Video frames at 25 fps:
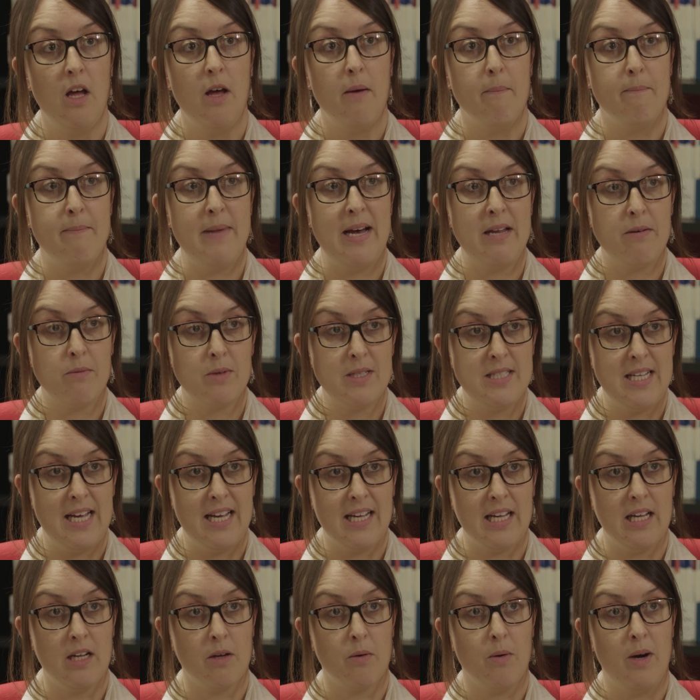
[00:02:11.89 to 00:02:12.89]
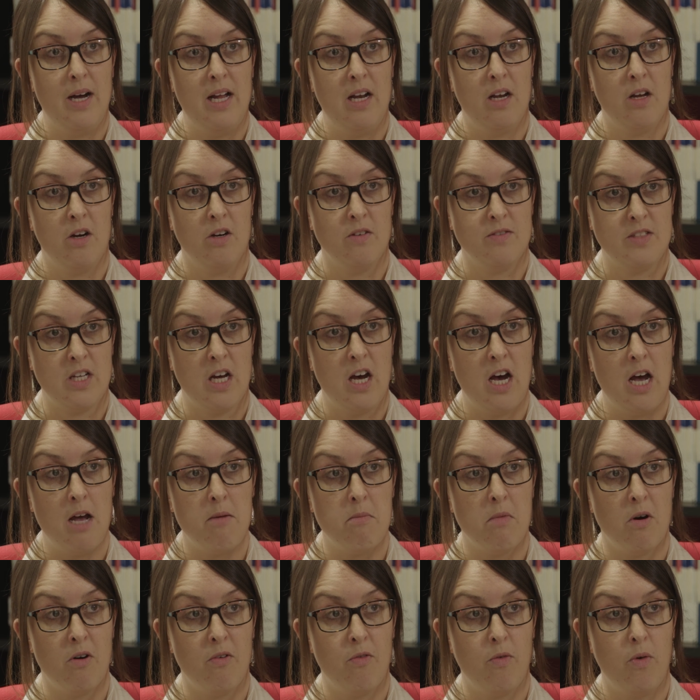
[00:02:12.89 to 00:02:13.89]
men were taking quite a lot of
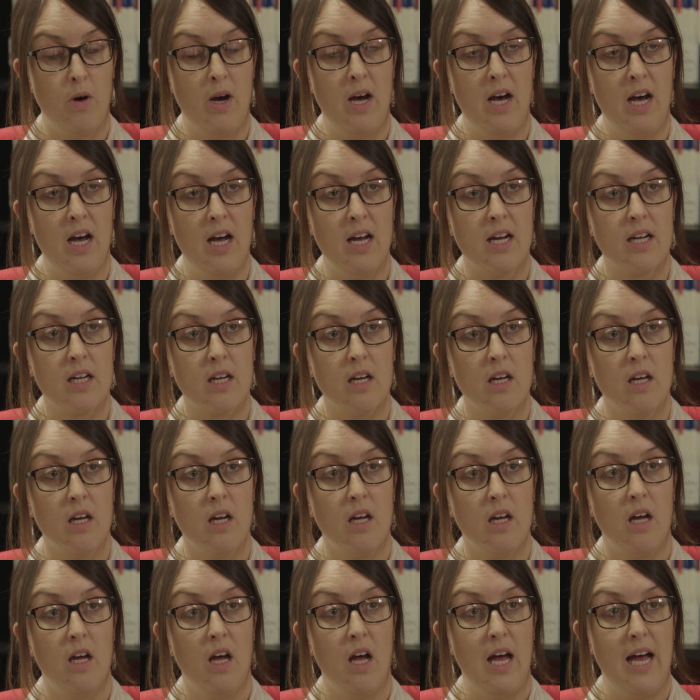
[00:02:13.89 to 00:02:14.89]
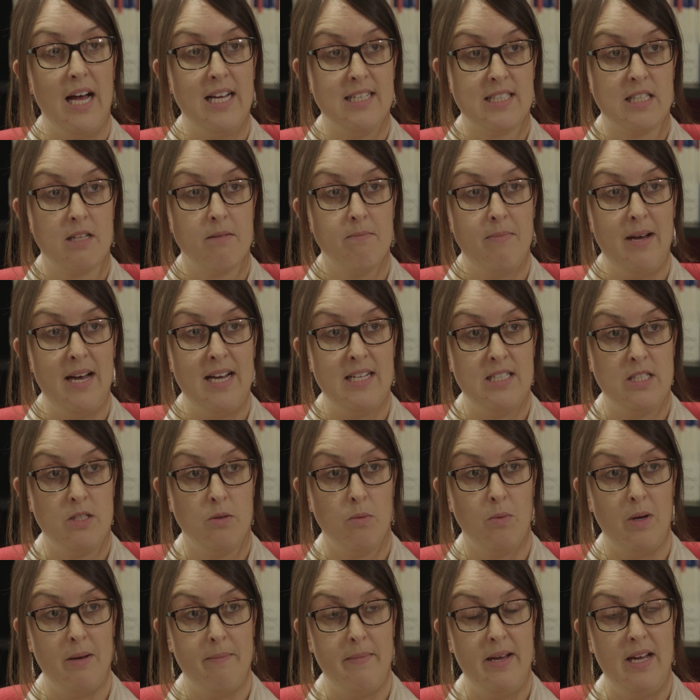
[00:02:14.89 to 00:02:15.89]
time off work as compared to
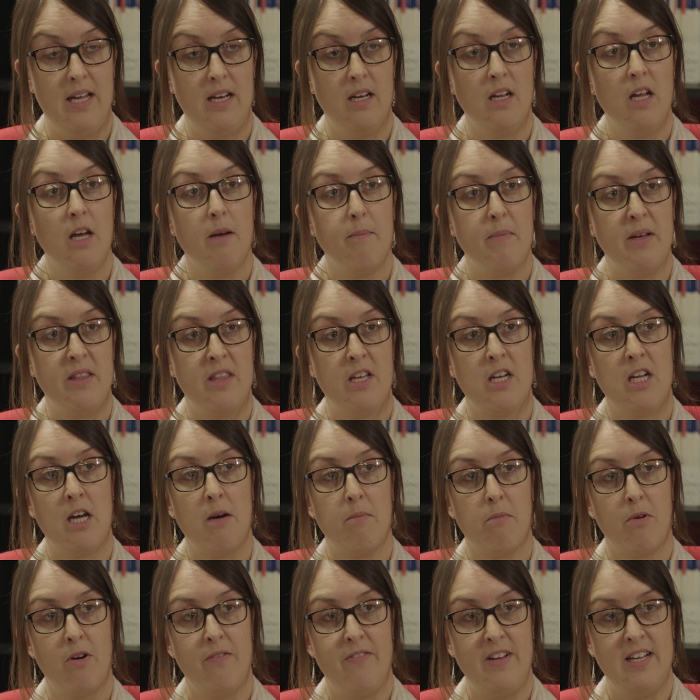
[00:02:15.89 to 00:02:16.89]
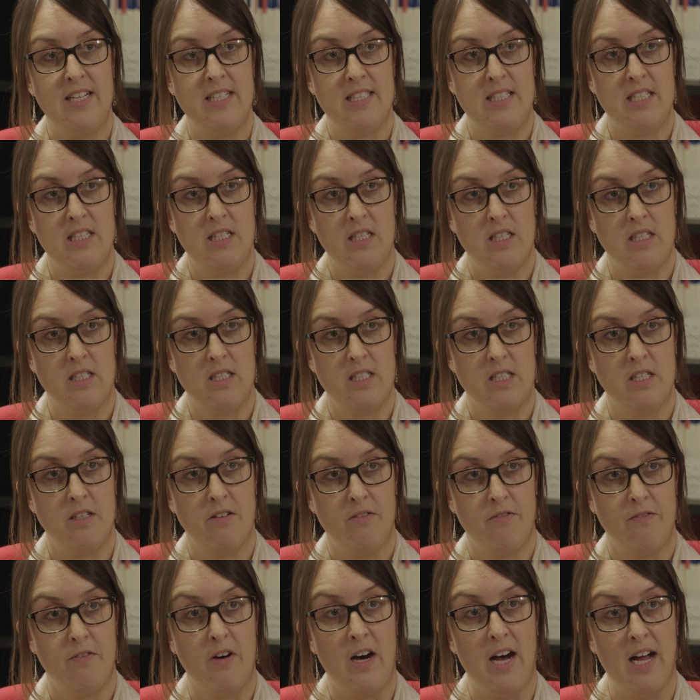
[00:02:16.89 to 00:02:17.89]
women, but the number of incidents
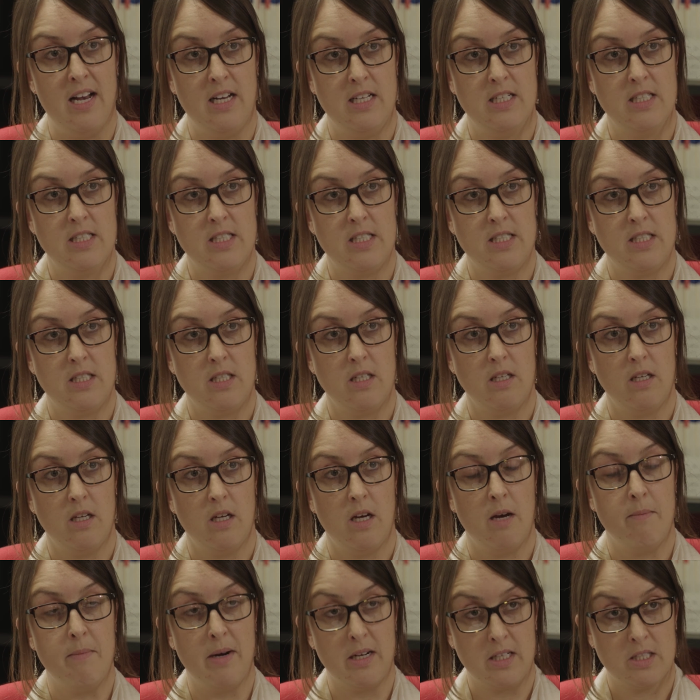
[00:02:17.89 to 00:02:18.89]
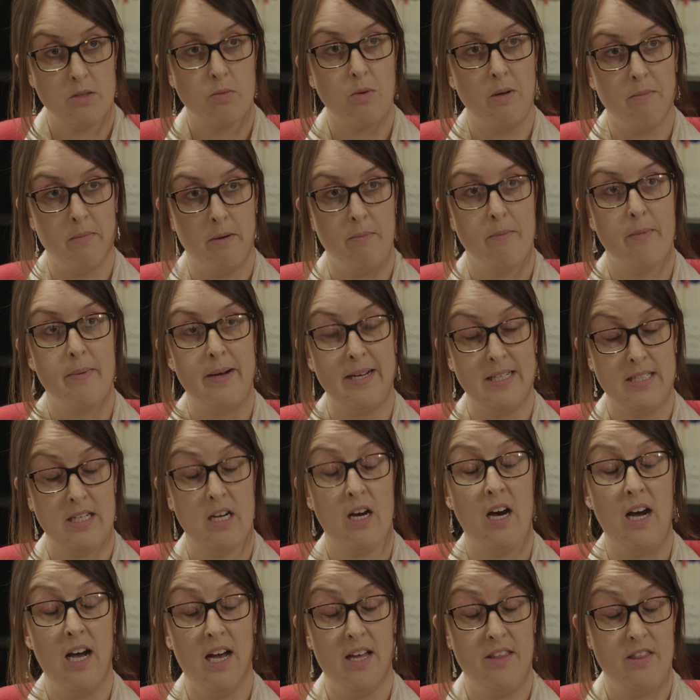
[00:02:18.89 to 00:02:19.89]
of violence amongst women were much
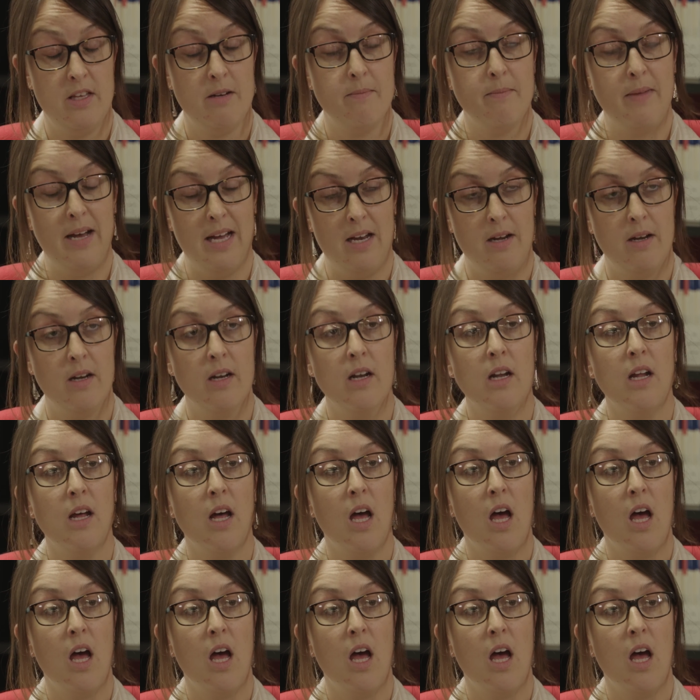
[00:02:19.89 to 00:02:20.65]
higher than men.